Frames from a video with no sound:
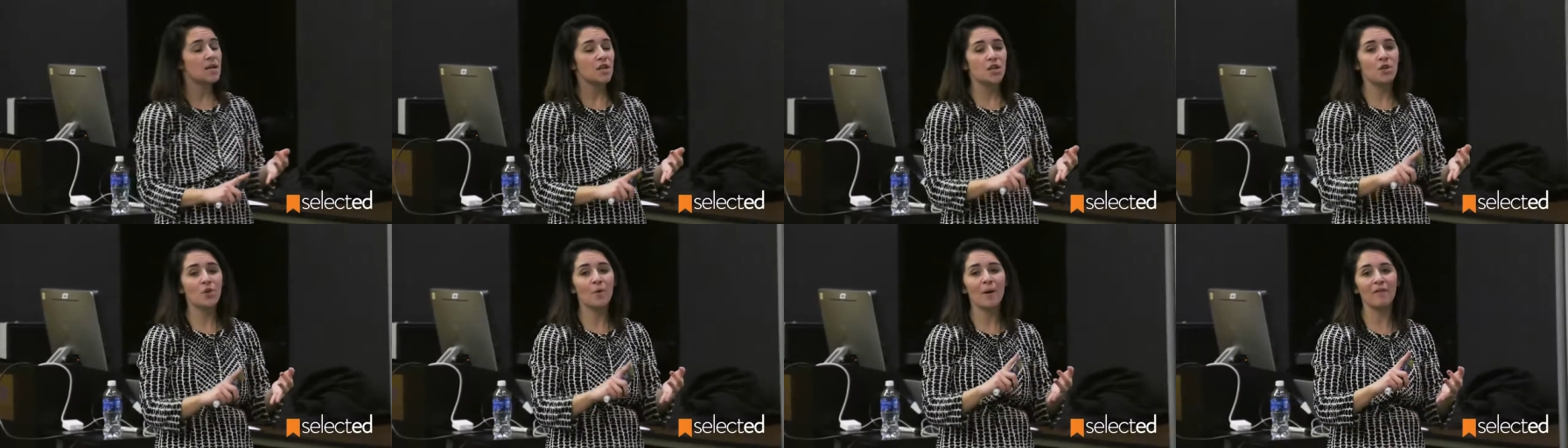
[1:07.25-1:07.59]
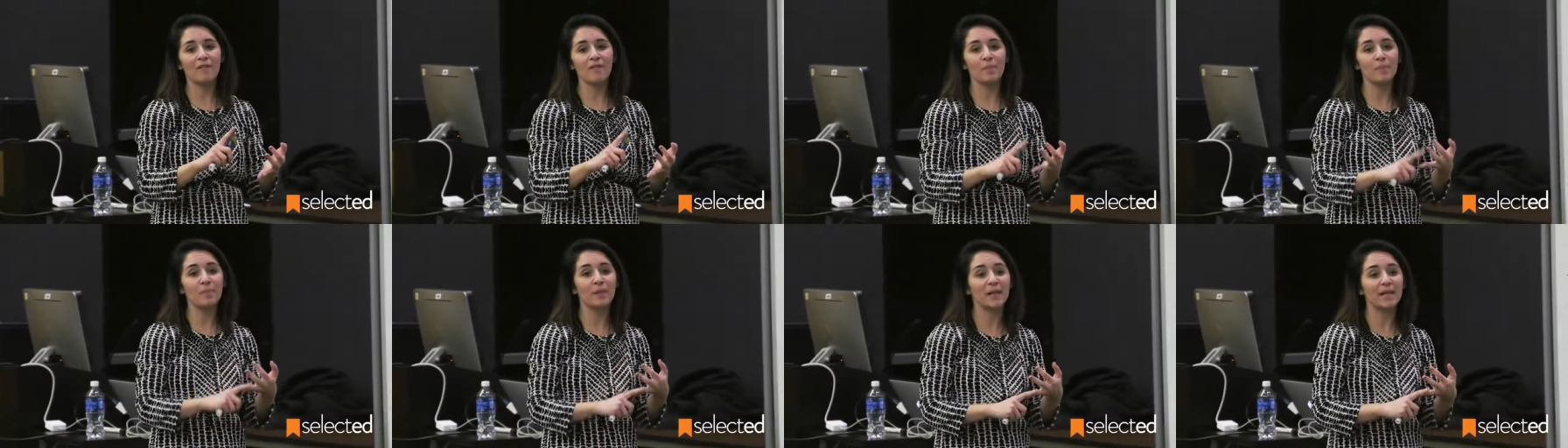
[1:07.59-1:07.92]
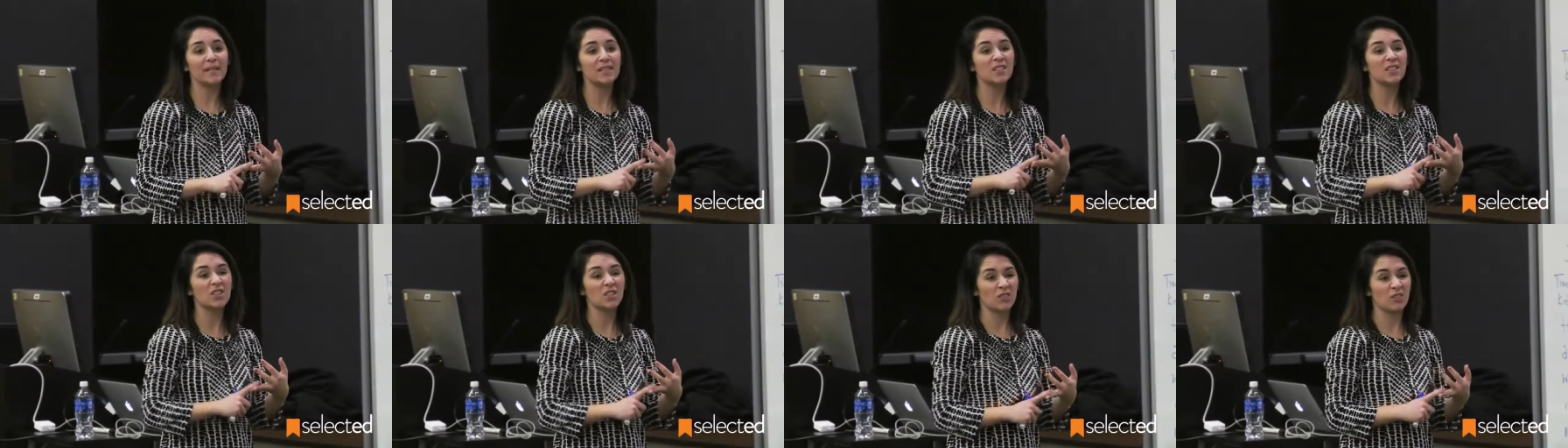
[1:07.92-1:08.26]
You have a
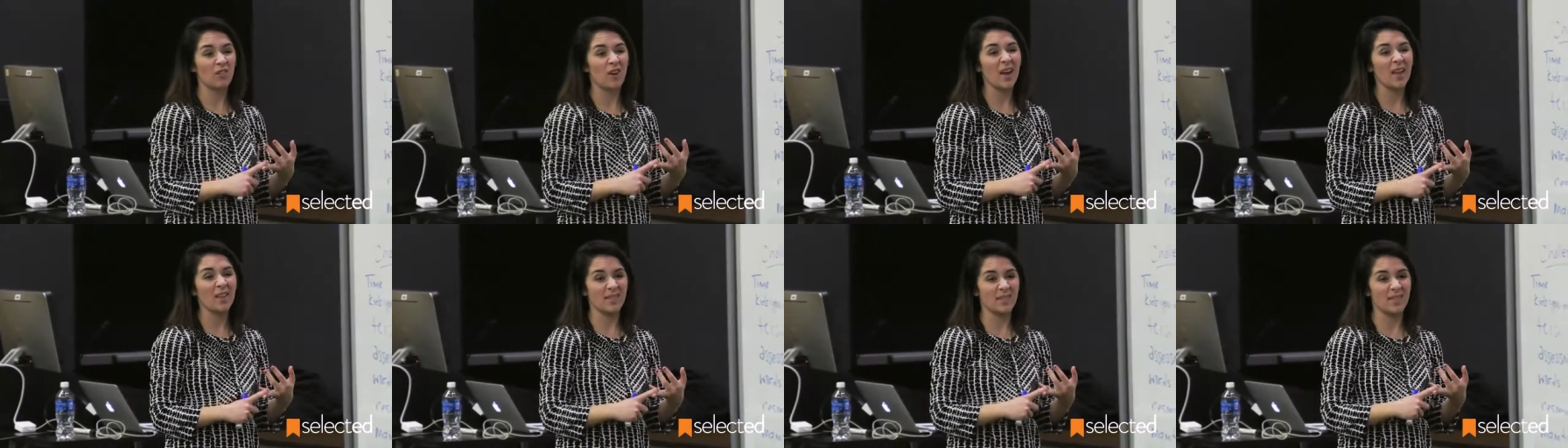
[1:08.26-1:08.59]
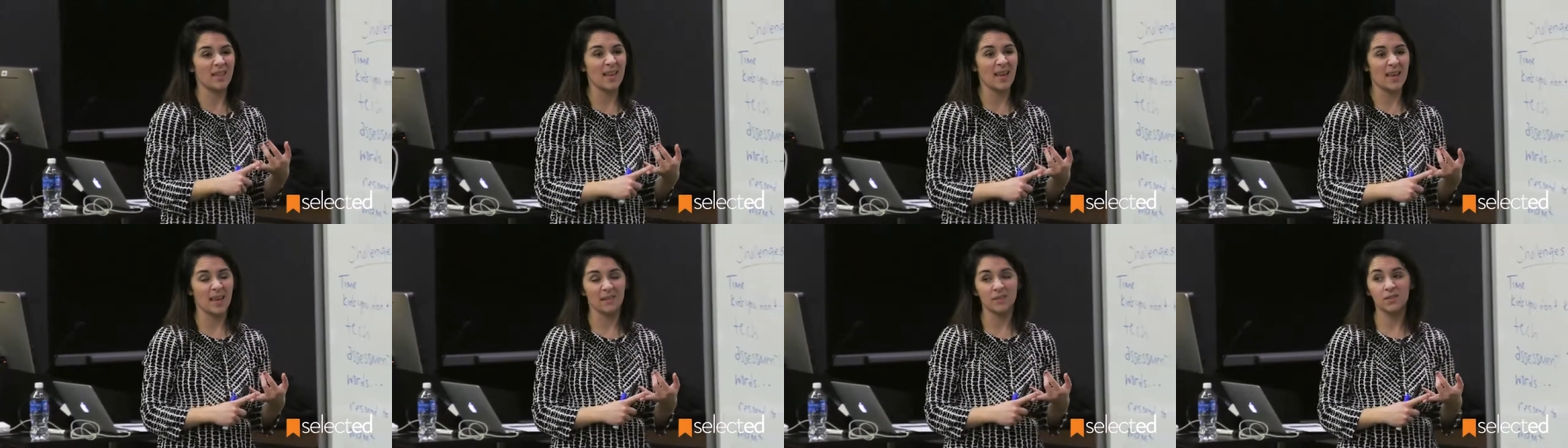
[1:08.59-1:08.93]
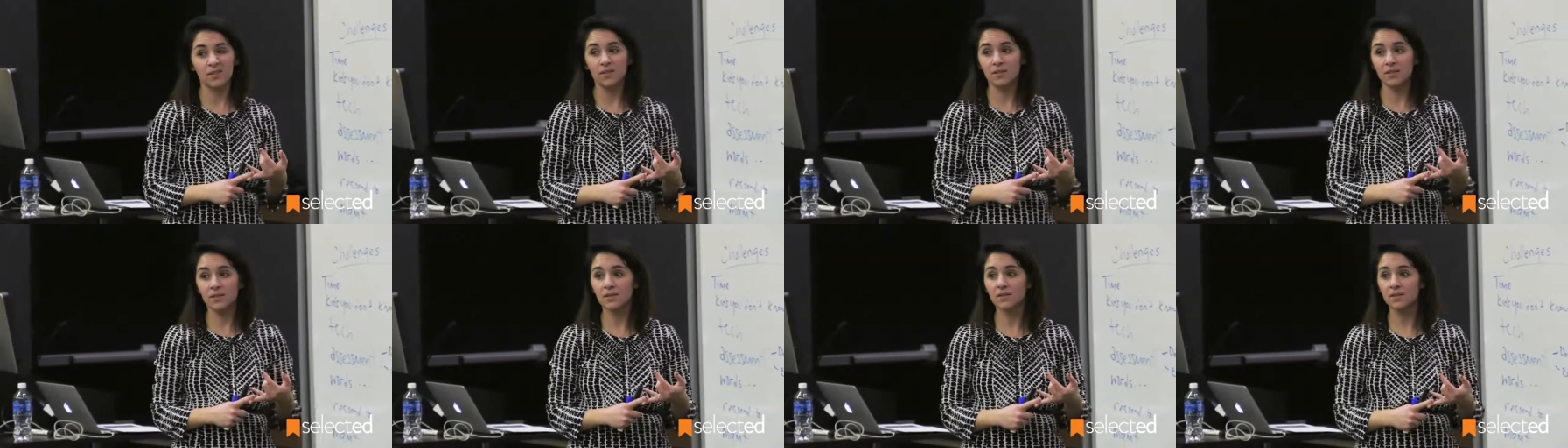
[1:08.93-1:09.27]
place to write the
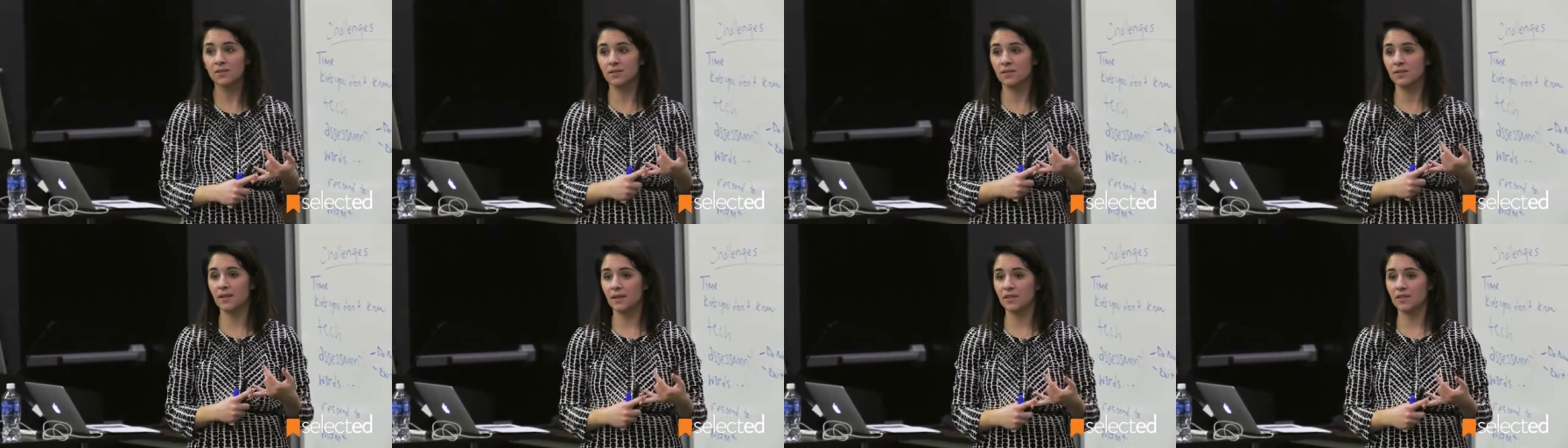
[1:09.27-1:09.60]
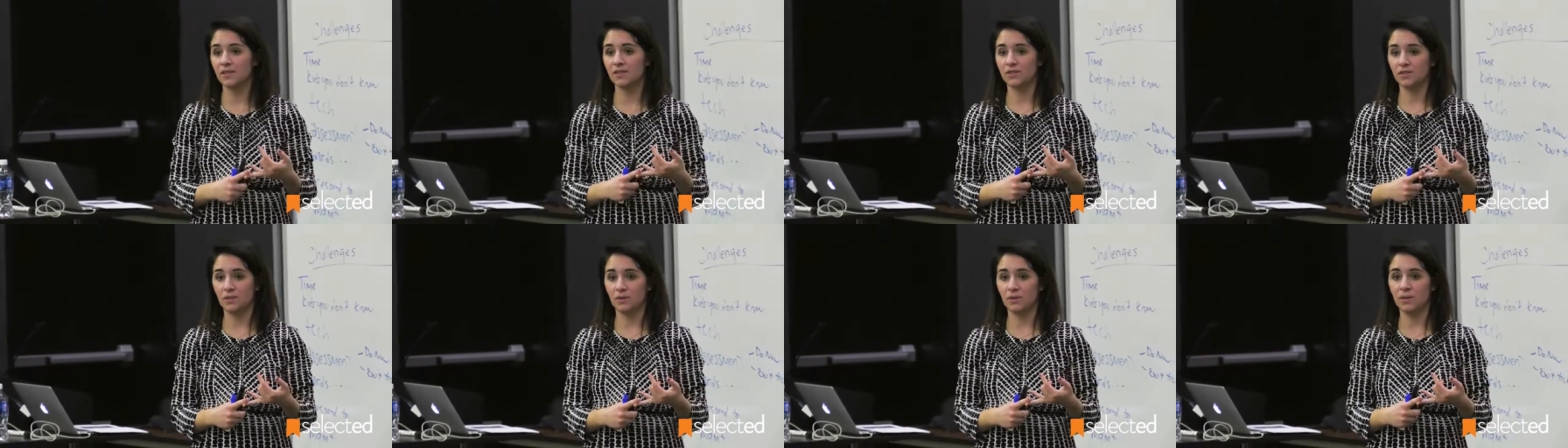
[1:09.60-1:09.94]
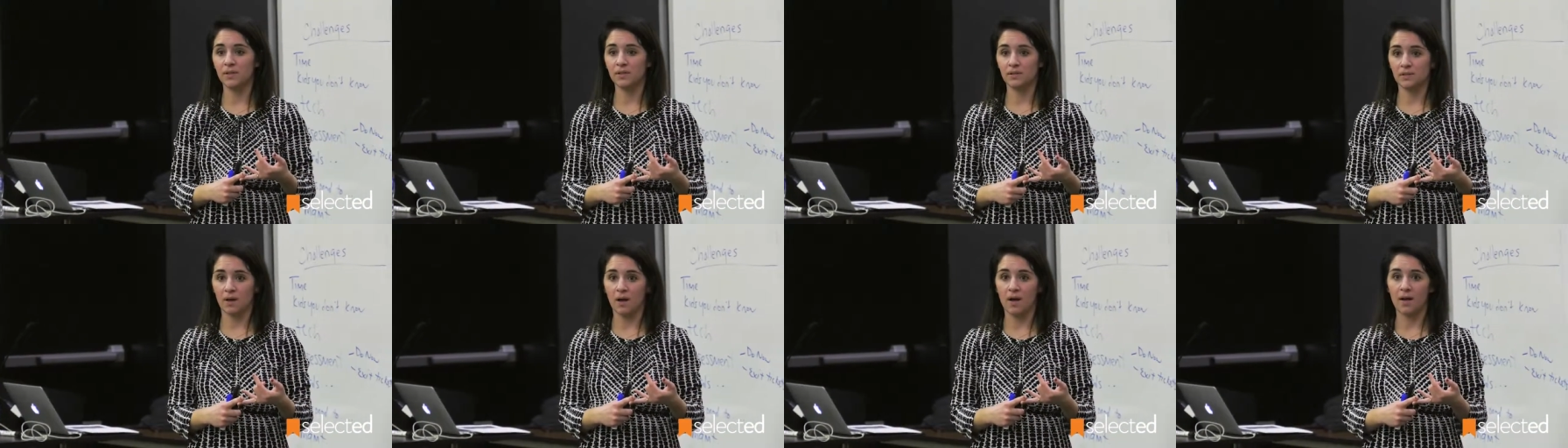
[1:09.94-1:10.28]
answers that the
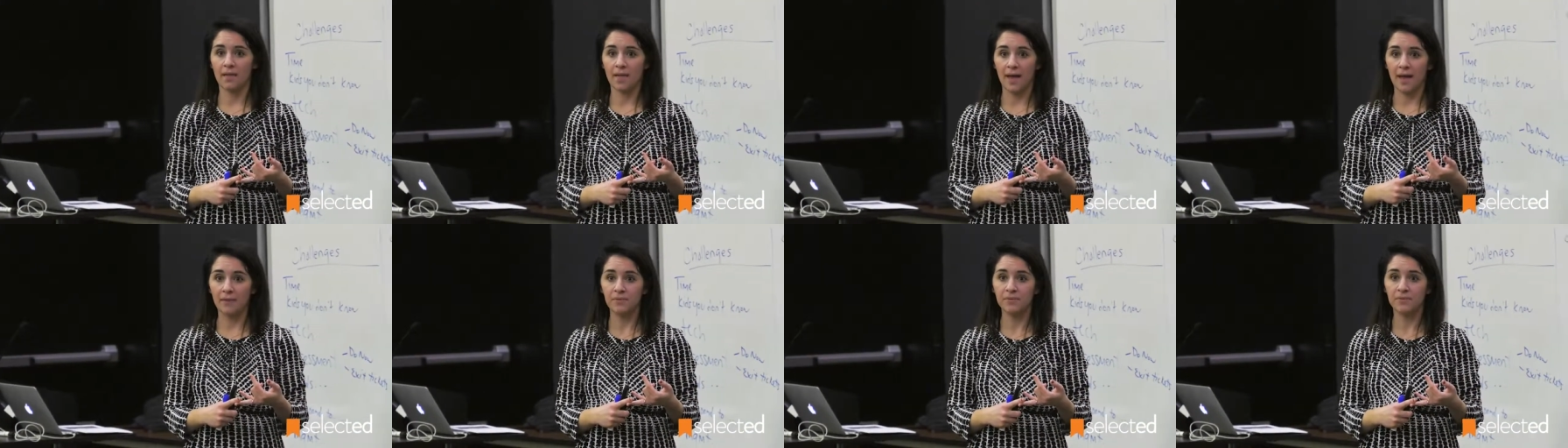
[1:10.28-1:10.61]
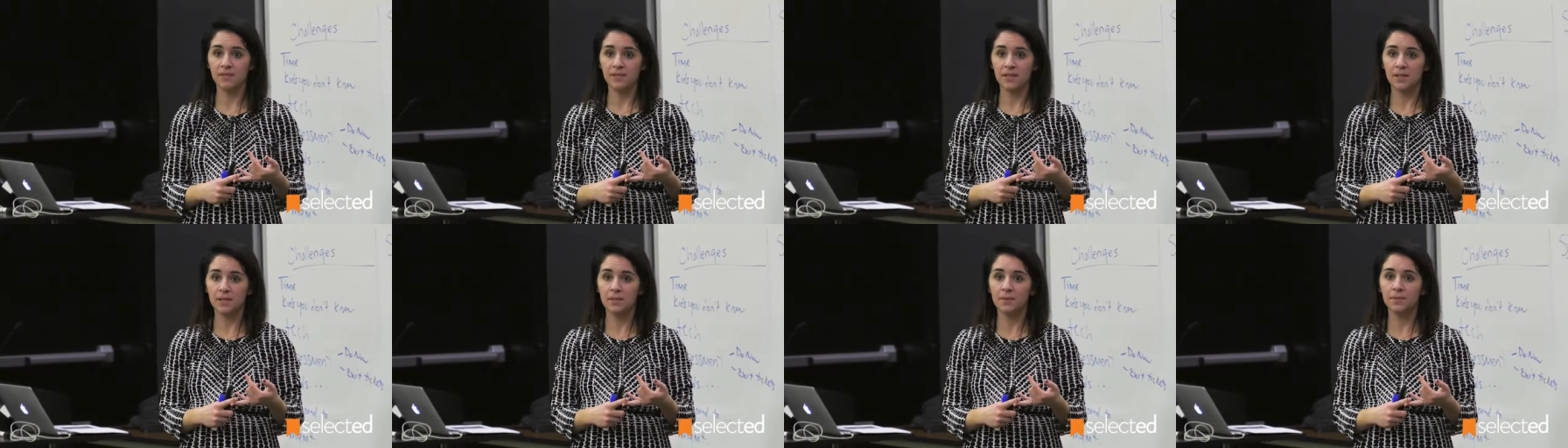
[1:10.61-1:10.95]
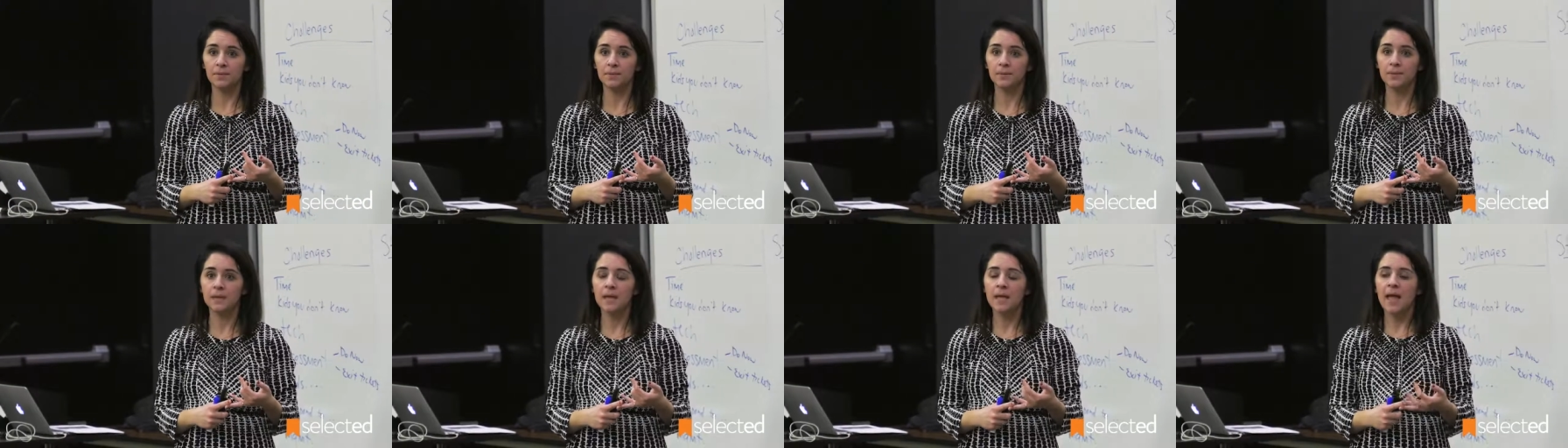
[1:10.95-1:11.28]
students call out to
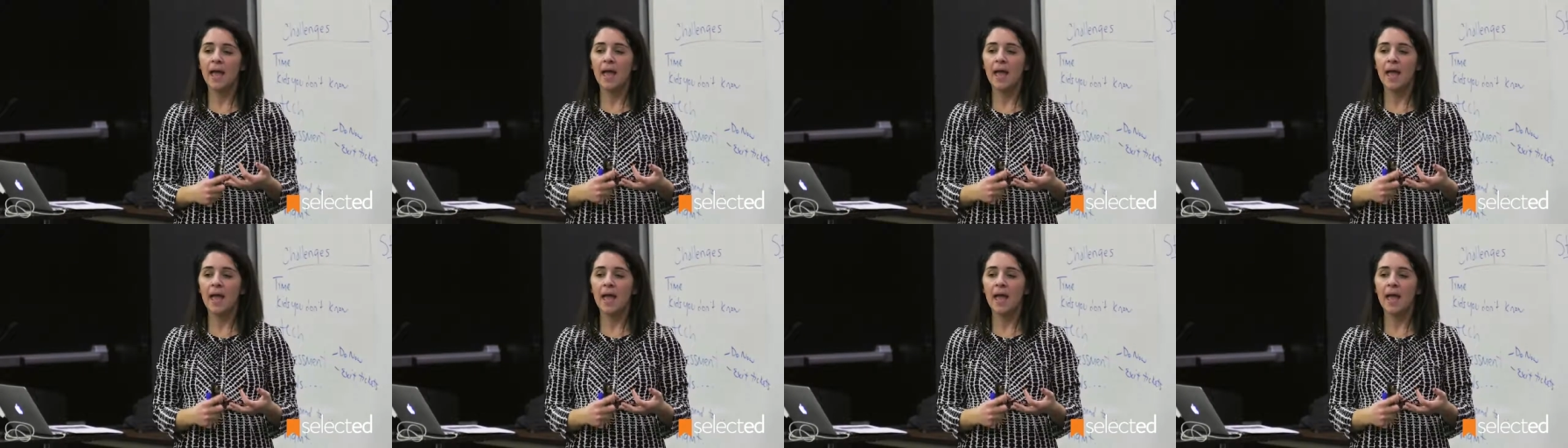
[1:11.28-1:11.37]
you,